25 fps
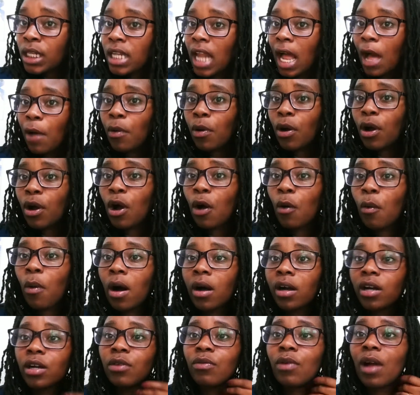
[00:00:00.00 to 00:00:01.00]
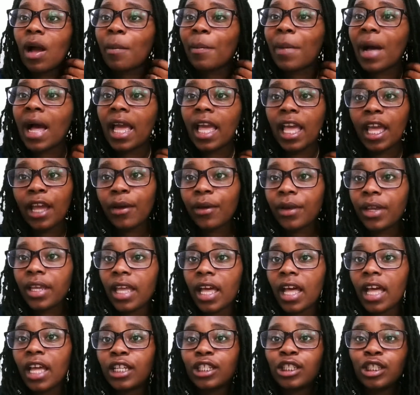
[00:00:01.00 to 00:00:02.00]
I will go walk around my area
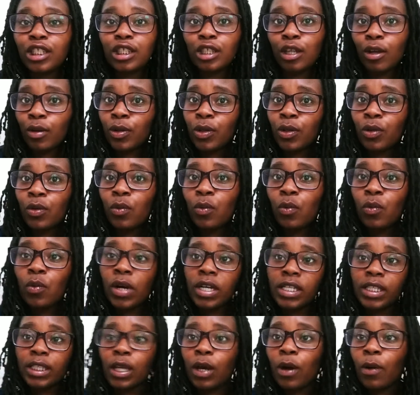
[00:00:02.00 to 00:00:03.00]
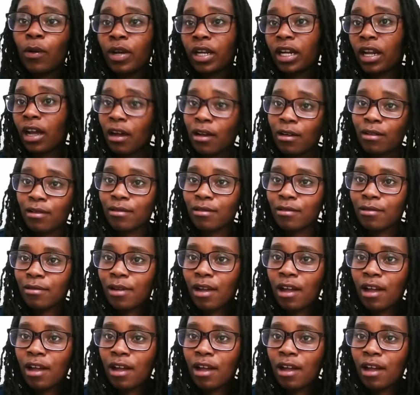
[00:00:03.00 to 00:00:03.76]
and show you what's going on.